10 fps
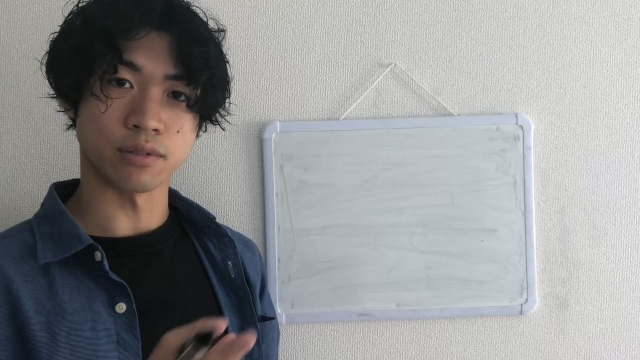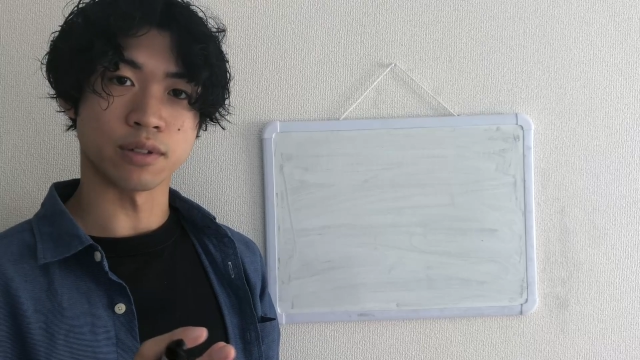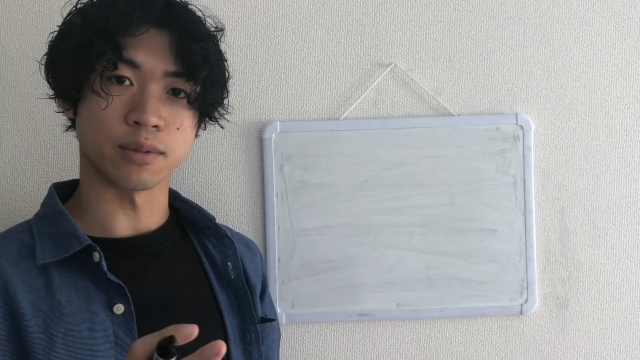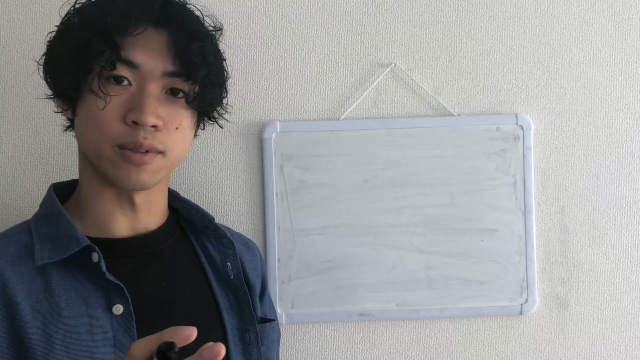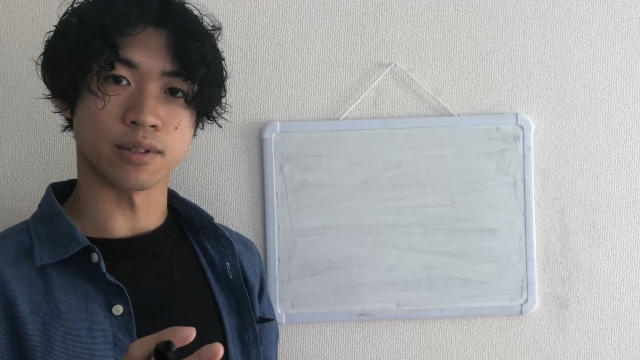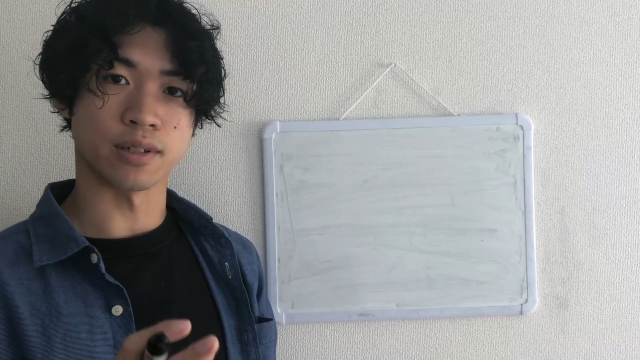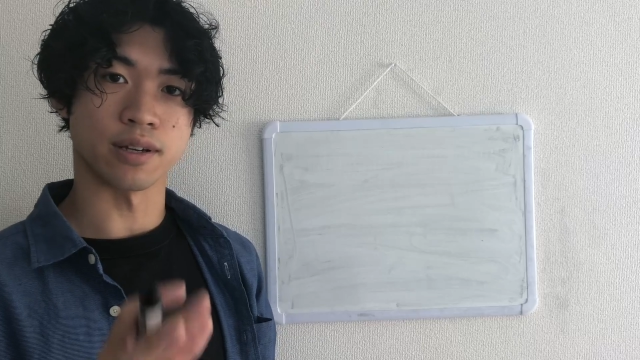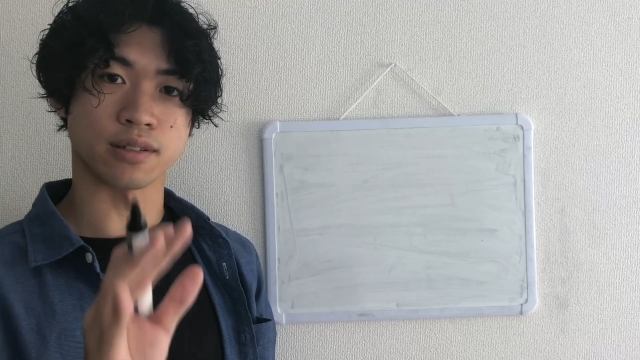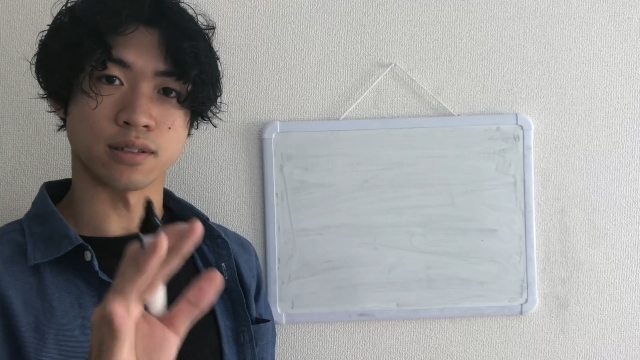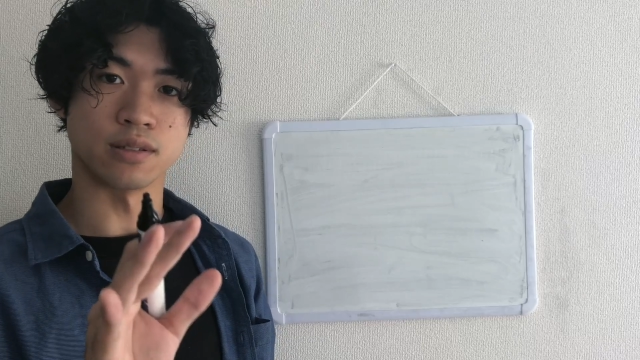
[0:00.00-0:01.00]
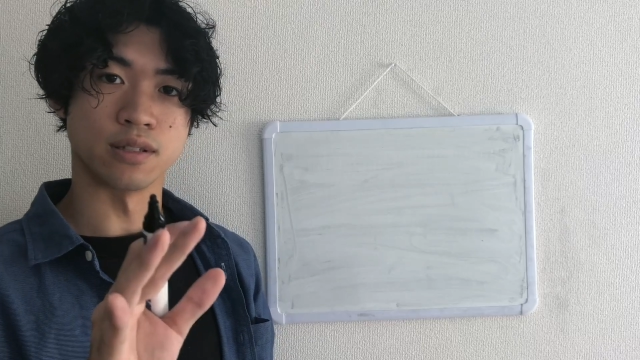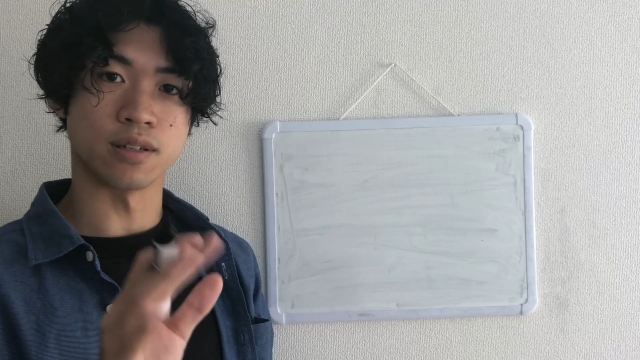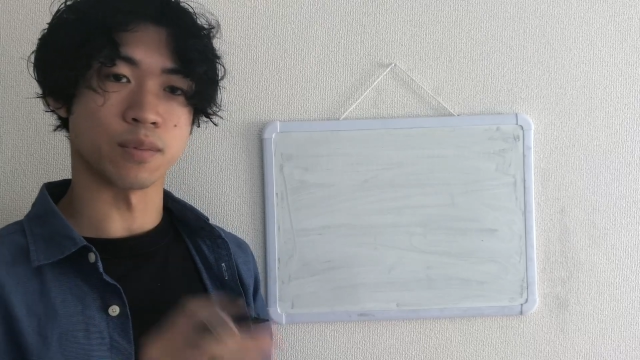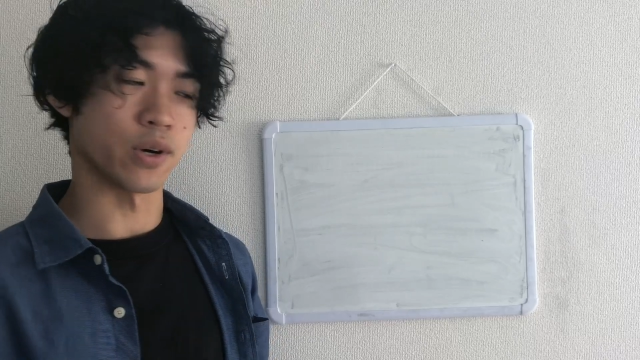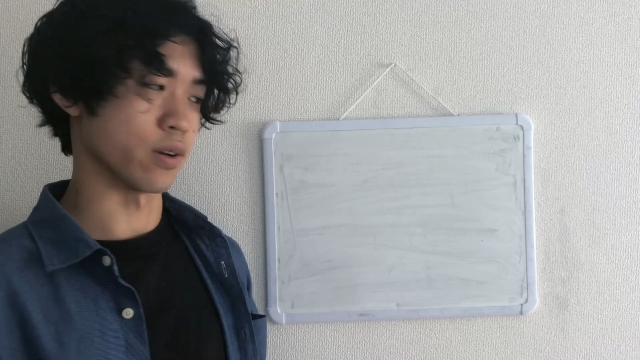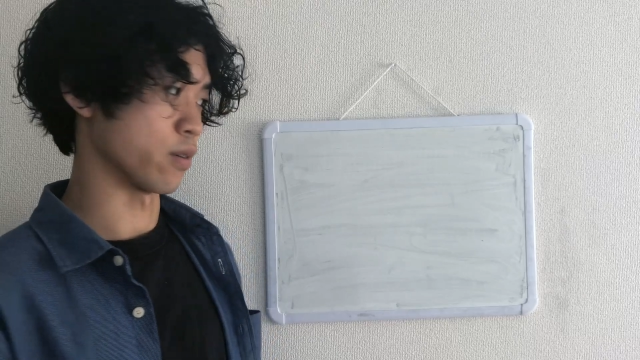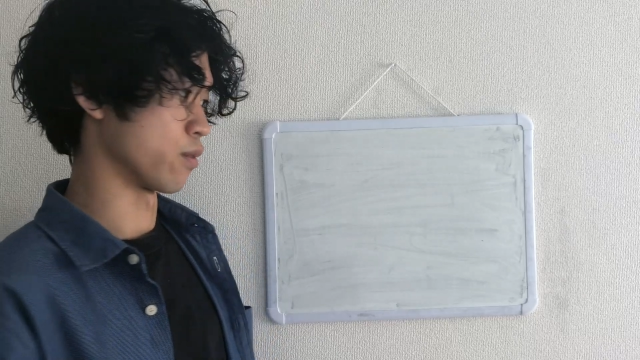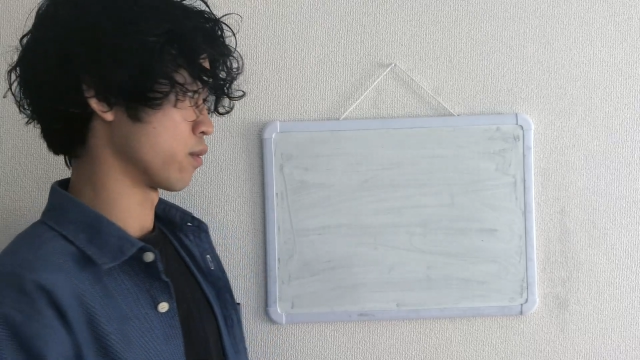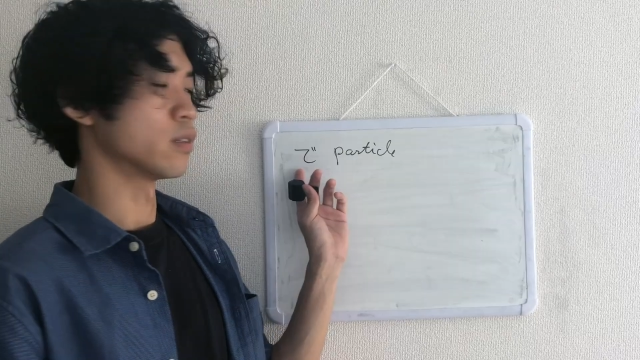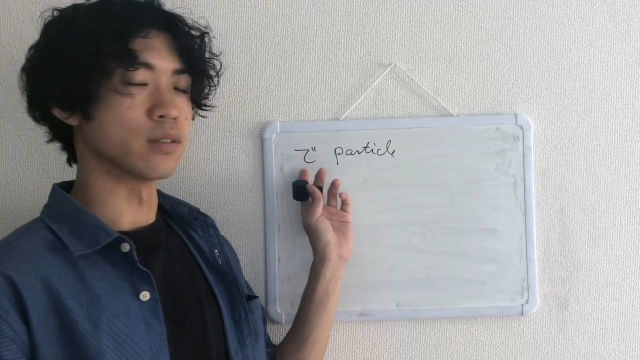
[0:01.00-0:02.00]
we're going to be looking at de
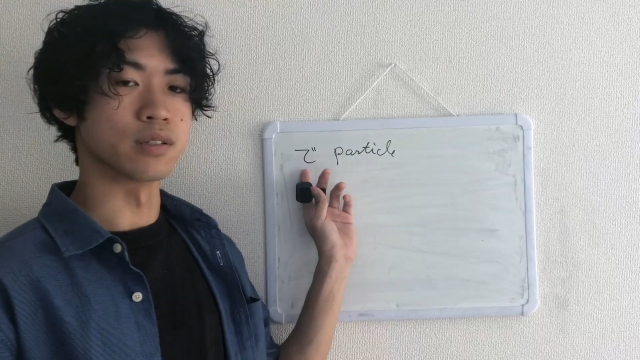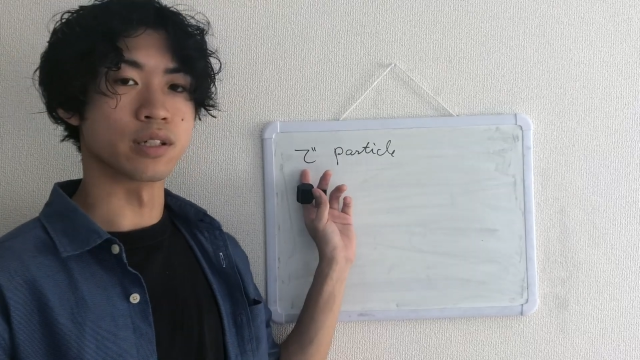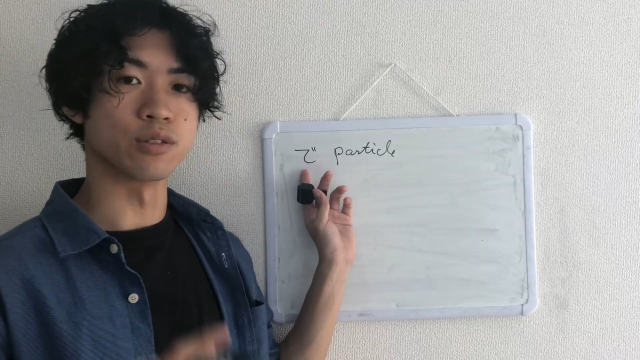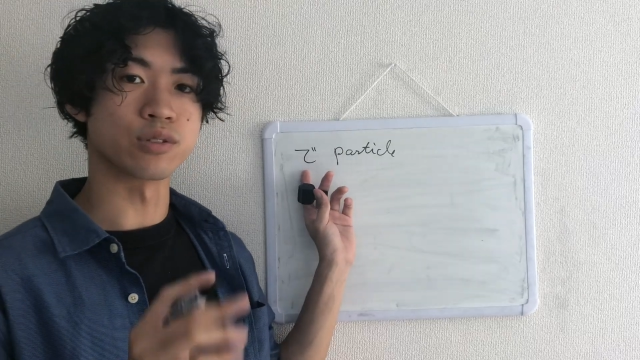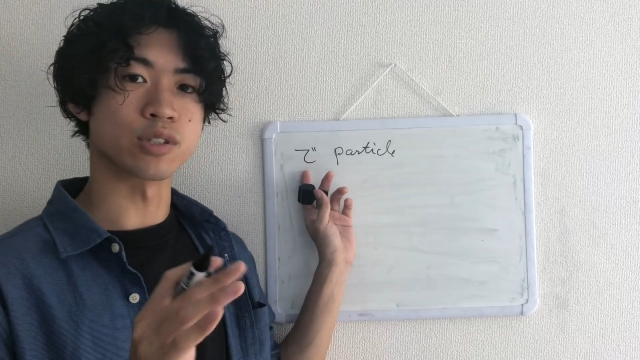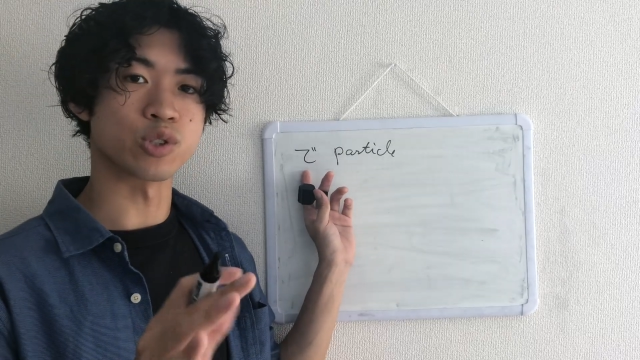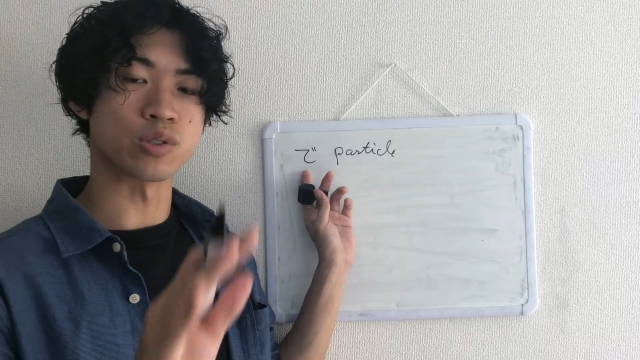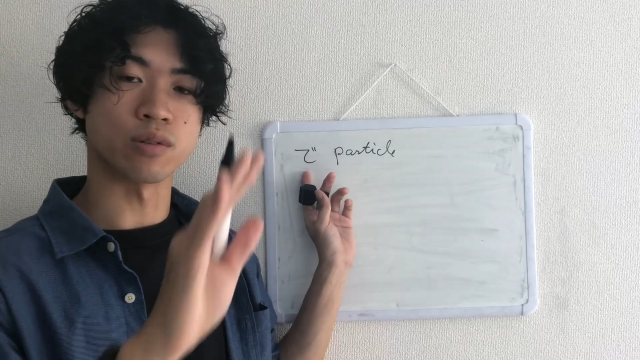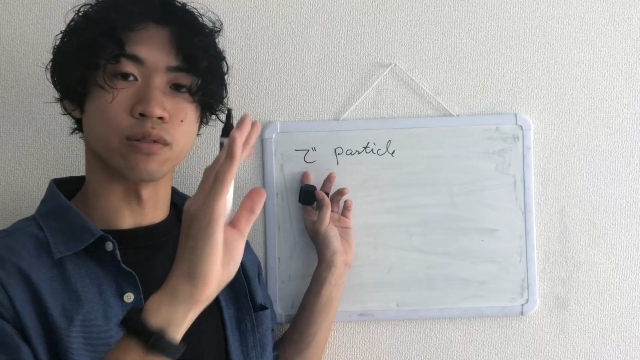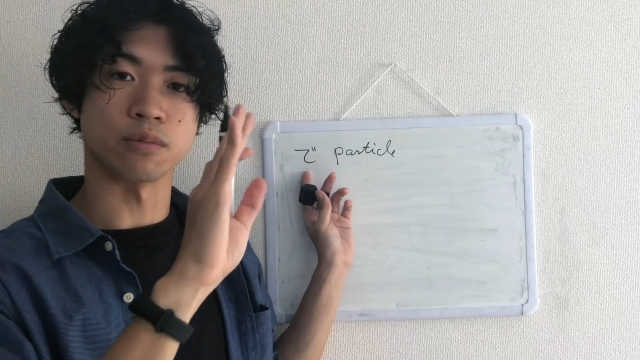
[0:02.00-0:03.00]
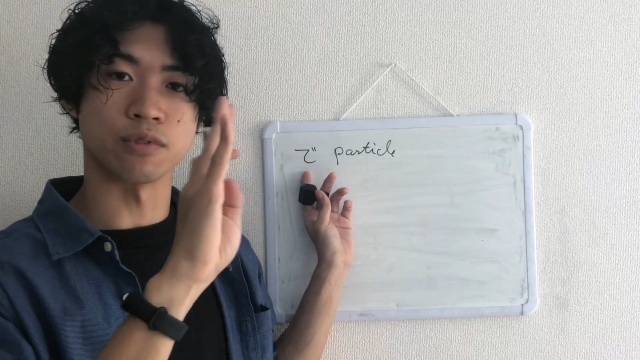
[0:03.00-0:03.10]
particle. De usage is going to be